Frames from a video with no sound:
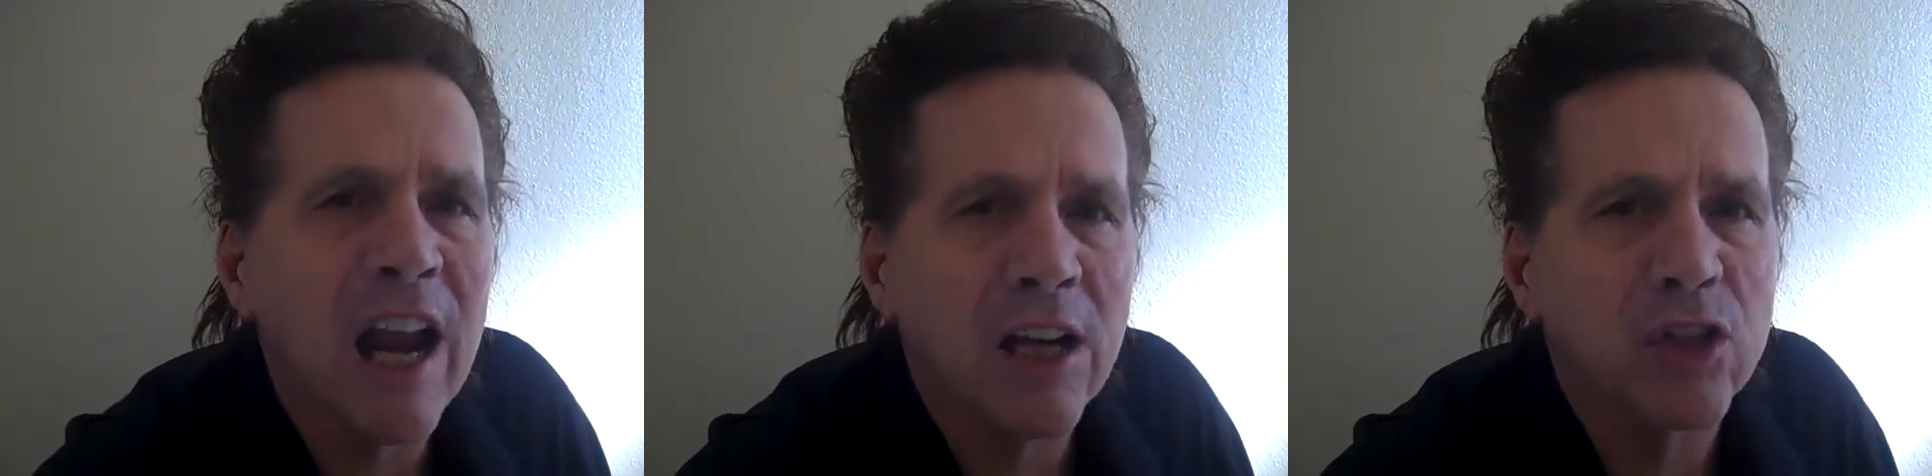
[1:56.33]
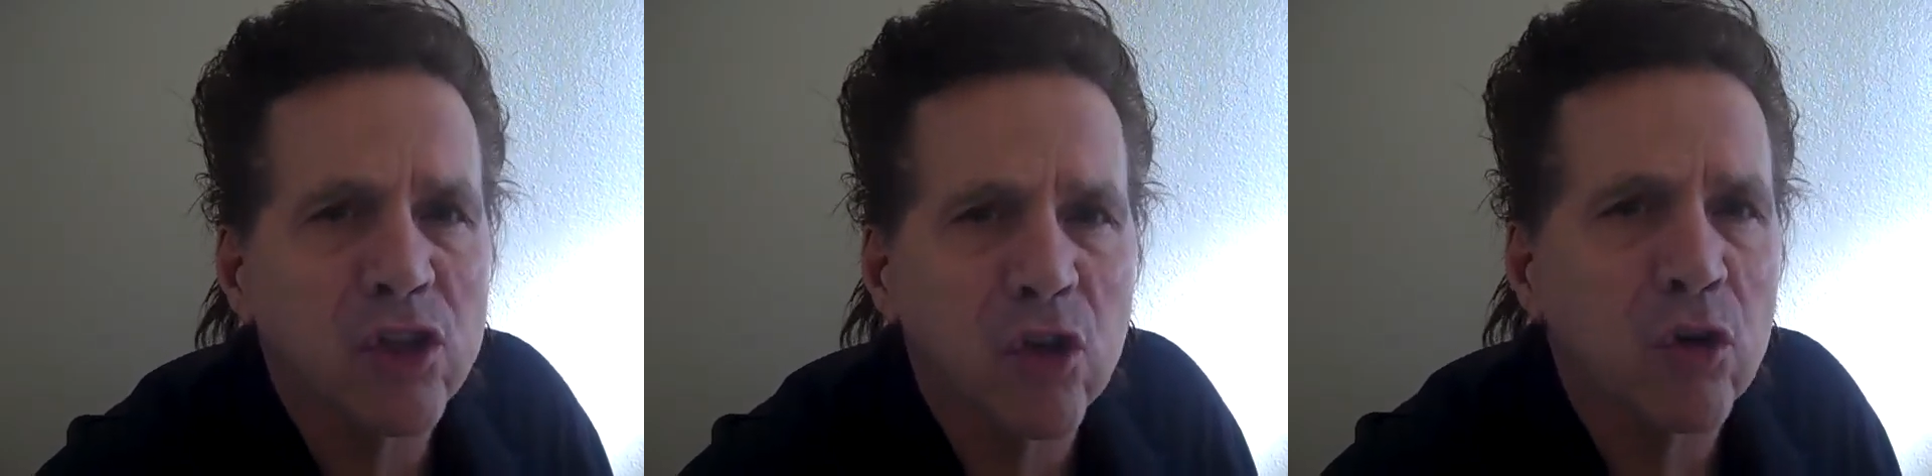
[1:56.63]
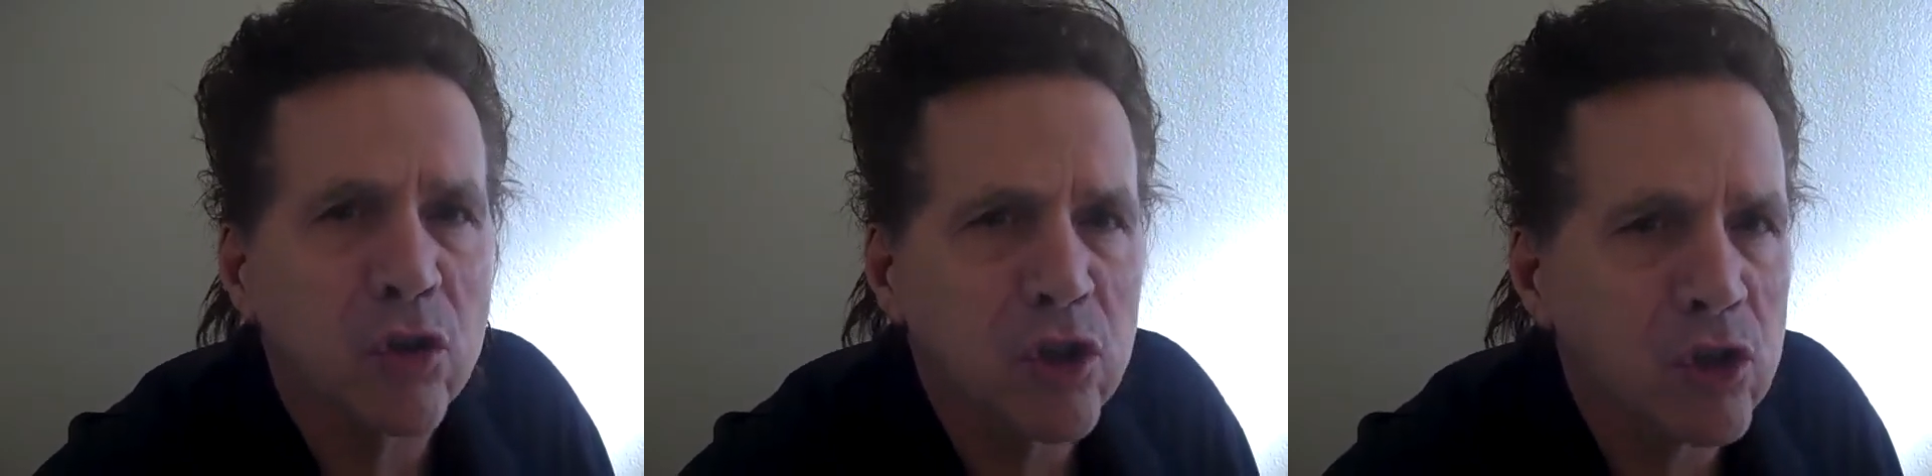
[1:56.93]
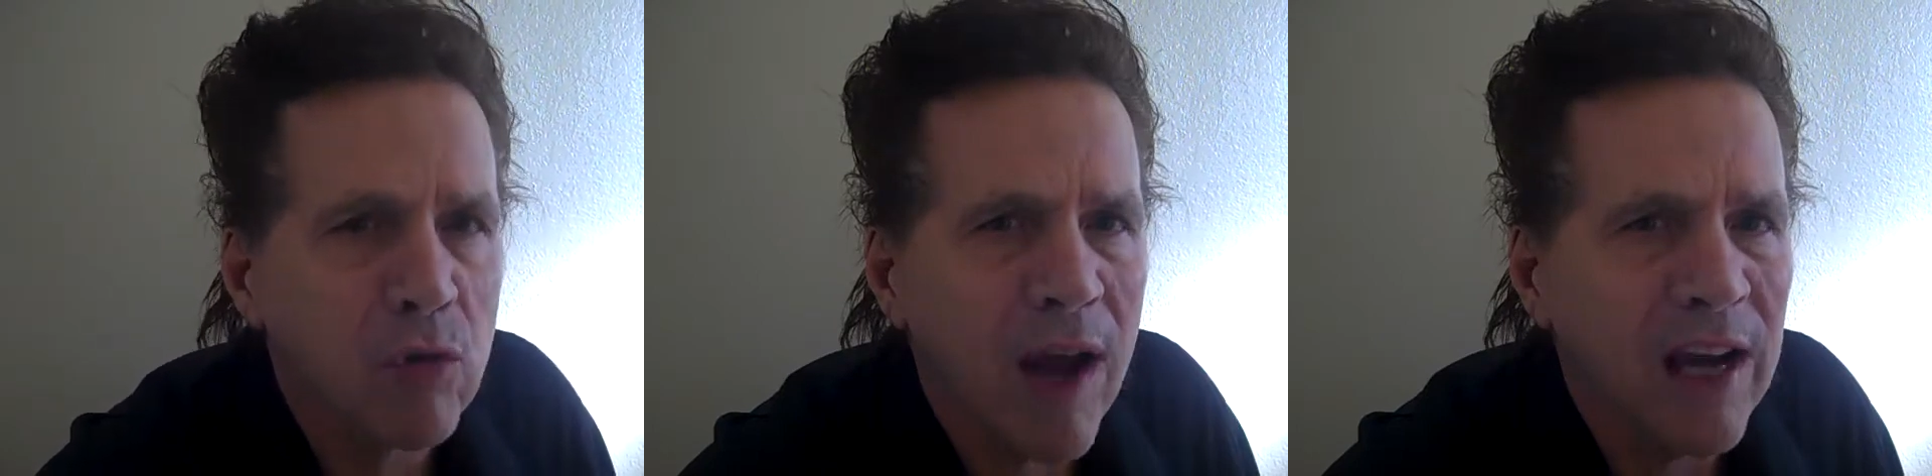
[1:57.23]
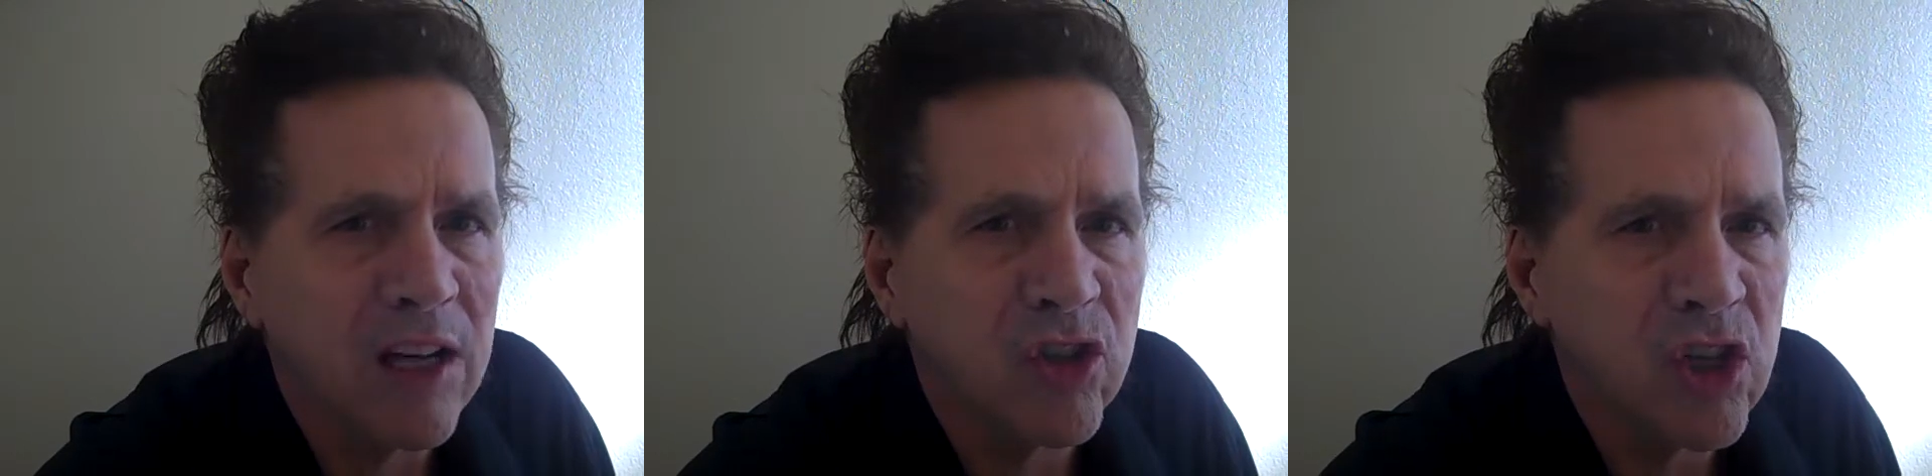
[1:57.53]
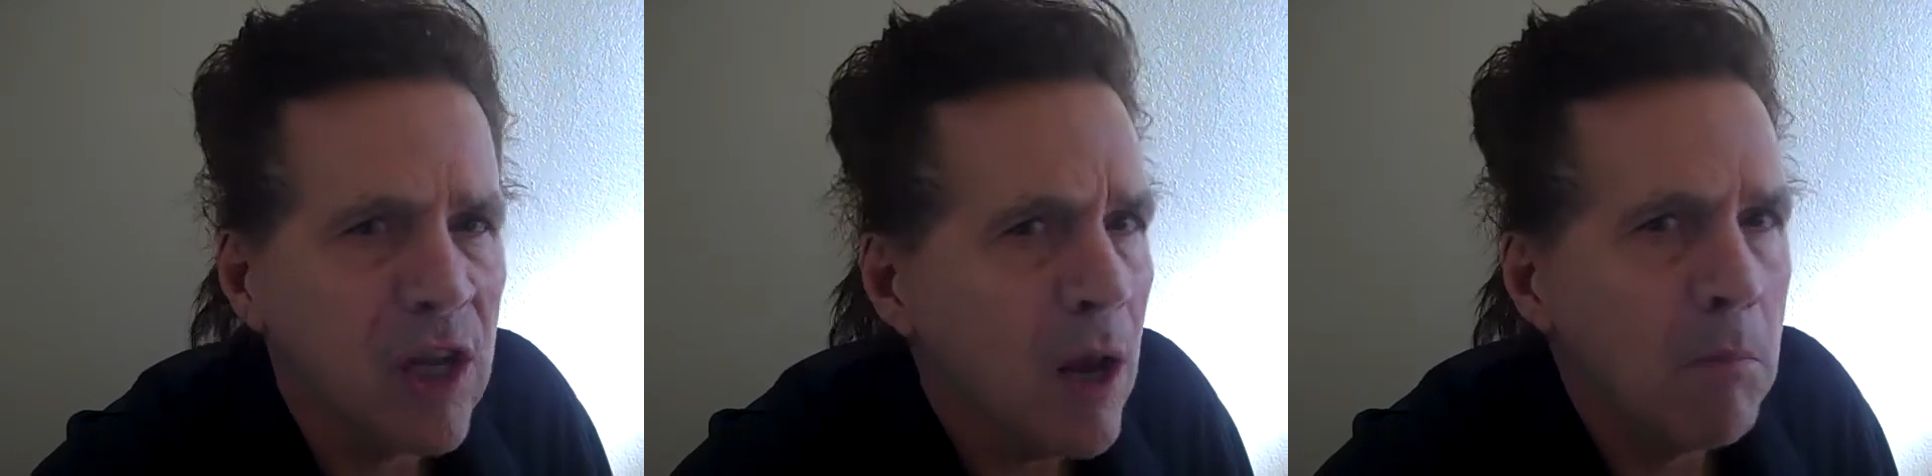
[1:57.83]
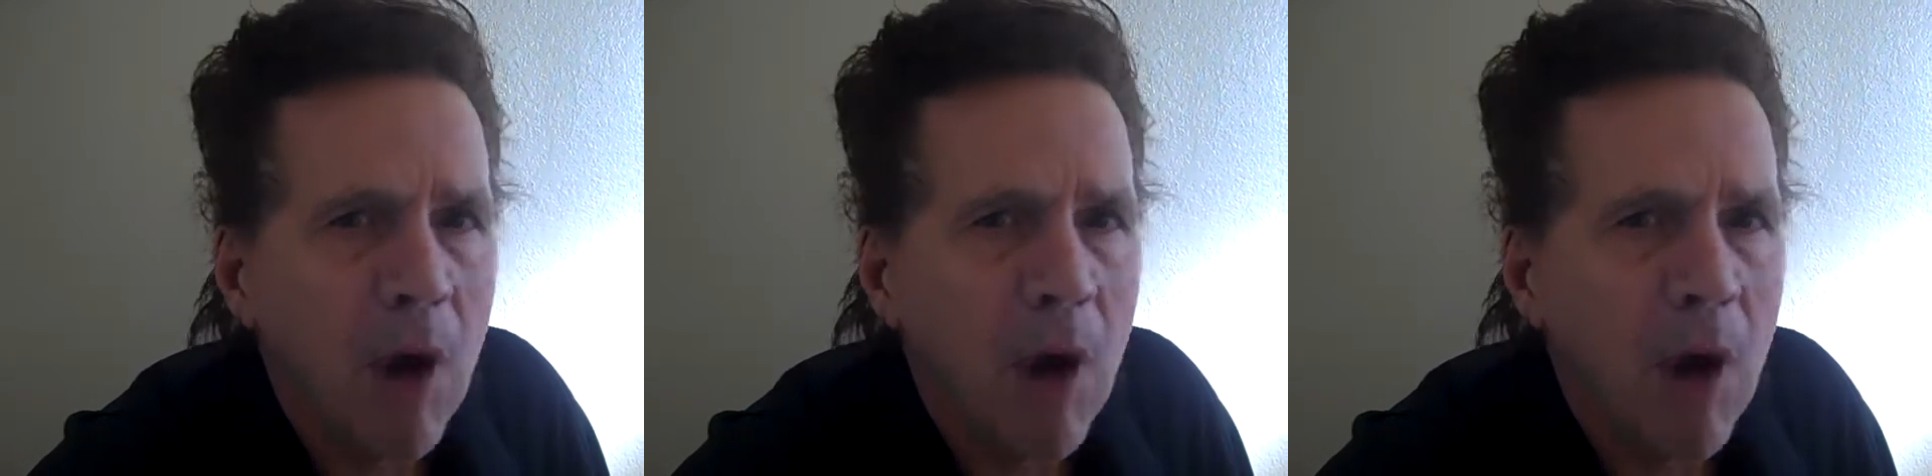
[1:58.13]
on a certain strategy.